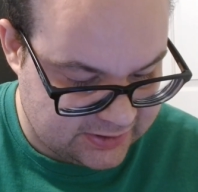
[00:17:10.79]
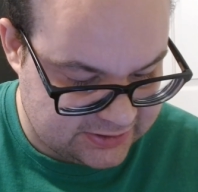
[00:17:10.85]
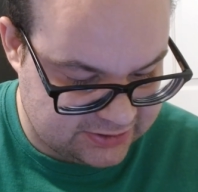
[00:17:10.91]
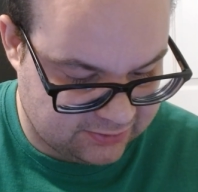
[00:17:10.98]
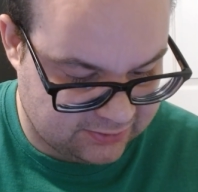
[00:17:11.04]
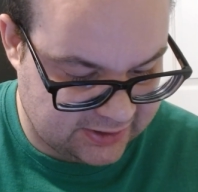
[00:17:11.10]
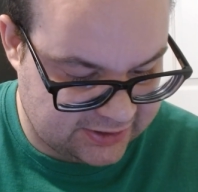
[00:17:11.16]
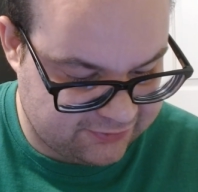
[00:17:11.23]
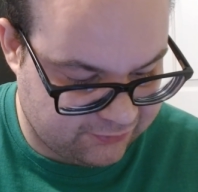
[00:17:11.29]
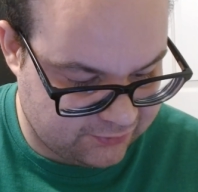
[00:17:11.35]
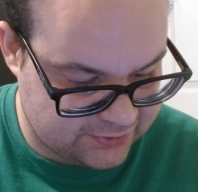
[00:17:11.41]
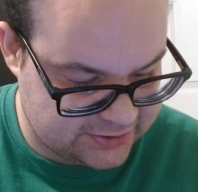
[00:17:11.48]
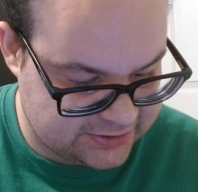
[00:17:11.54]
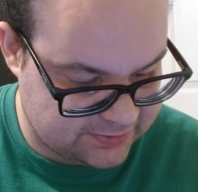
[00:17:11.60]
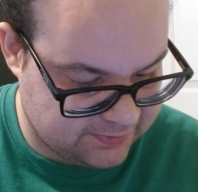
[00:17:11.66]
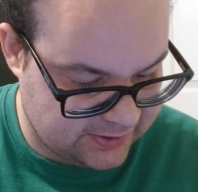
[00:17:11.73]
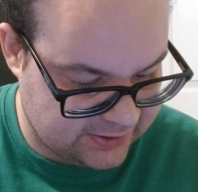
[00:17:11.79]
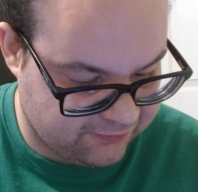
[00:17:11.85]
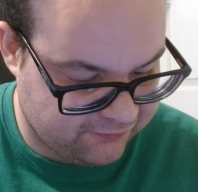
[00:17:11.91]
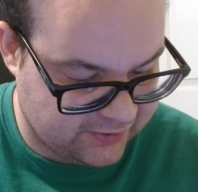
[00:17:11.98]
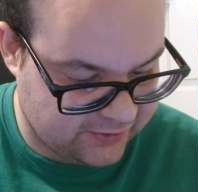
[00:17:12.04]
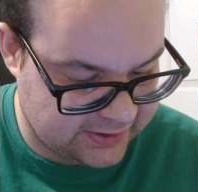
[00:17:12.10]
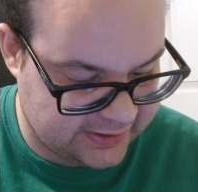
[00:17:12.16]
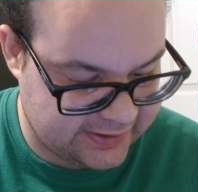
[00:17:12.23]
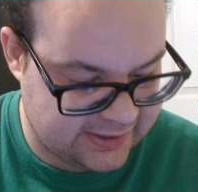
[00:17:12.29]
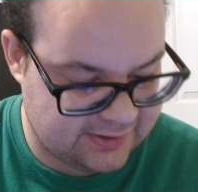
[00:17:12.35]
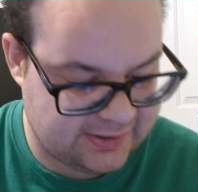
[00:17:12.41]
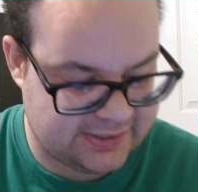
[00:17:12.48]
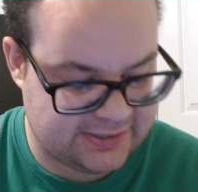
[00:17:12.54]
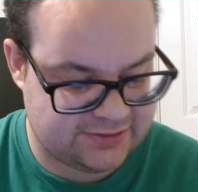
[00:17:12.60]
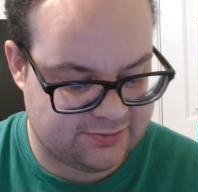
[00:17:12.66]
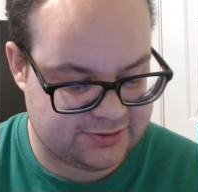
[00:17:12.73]
So Lex forges a plan to finally
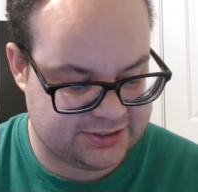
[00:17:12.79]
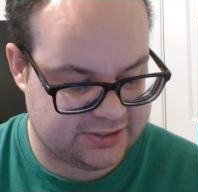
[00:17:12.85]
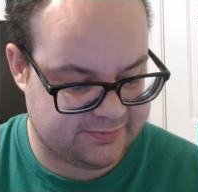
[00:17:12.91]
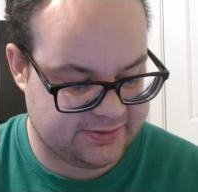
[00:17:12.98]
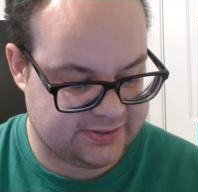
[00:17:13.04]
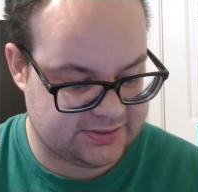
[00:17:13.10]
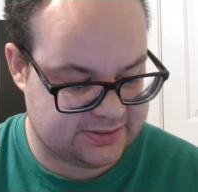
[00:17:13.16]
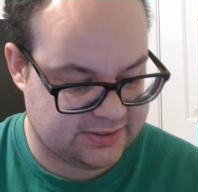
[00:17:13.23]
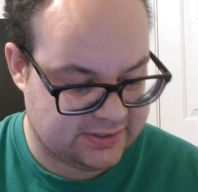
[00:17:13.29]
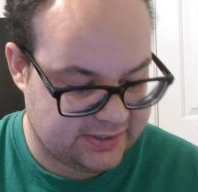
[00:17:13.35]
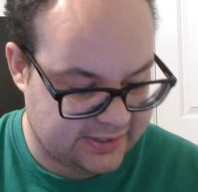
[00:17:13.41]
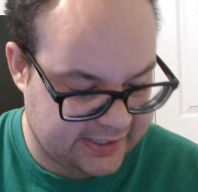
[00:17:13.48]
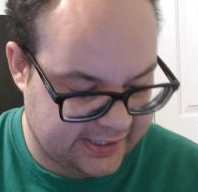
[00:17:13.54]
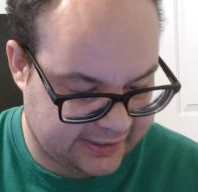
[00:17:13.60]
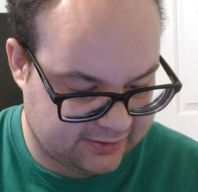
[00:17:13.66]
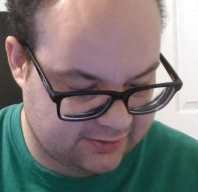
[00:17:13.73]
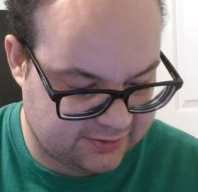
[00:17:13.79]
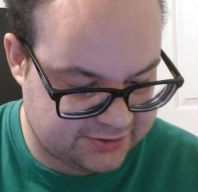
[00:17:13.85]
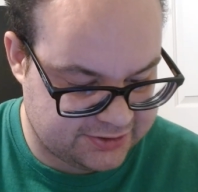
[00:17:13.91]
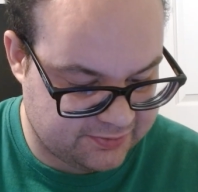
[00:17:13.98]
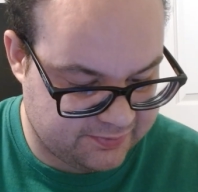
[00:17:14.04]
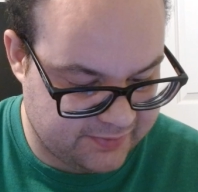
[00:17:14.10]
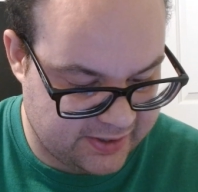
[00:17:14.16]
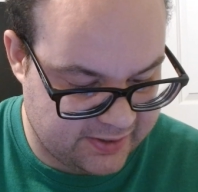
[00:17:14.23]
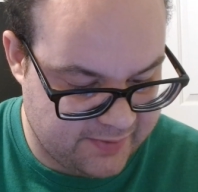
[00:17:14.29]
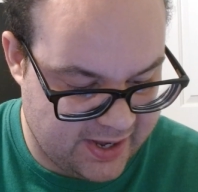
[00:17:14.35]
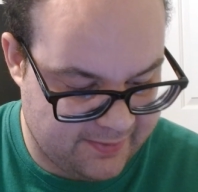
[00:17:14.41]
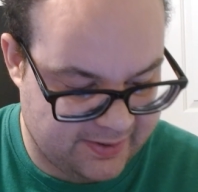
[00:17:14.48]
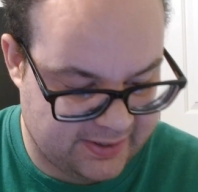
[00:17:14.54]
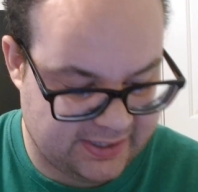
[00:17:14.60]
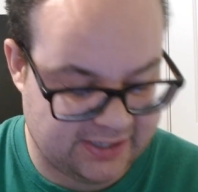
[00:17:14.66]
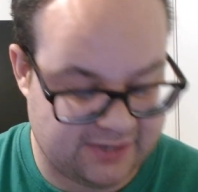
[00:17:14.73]
annihilate his arch enemies and declare Superman and
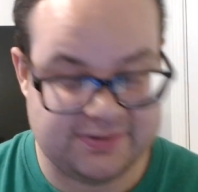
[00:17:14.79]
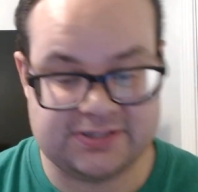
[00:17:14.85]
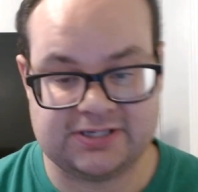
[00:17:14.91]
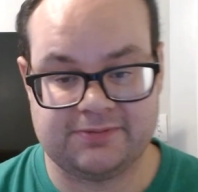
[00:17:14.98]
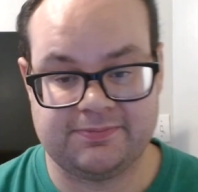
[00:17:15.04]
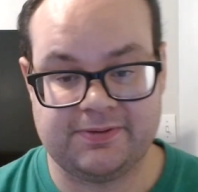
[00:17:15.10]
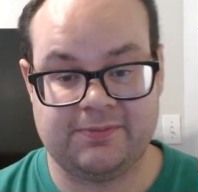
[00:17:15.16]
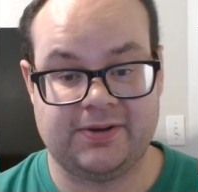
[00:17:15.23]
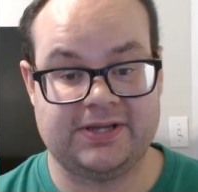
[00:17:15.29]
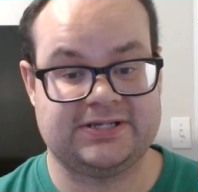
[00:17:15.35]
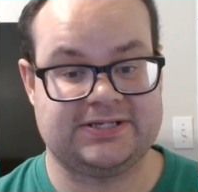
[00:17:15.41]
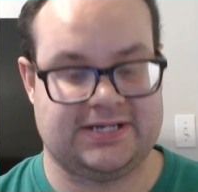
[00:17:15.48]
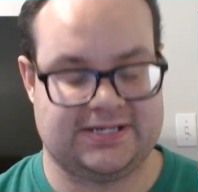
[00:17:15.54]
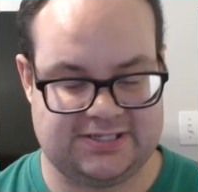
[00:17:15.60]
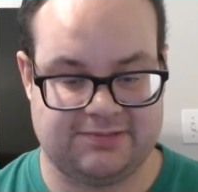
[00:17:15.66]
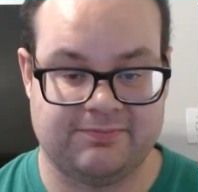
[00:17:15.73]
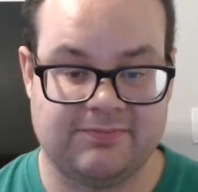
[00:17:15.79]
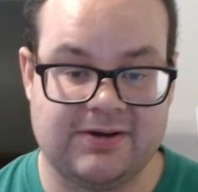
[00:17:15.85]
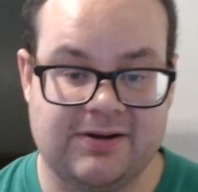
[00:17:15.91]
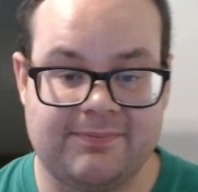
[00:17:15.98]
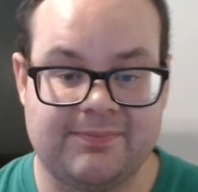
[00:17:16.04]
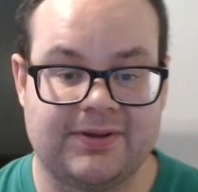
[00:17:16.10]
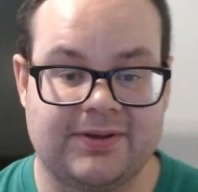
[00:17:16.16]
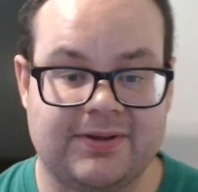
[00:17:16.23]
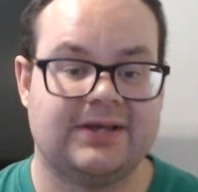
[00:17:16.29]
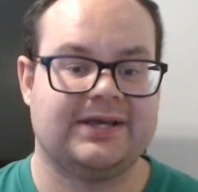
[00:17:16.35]
Batman enemies of the people. He sets them up.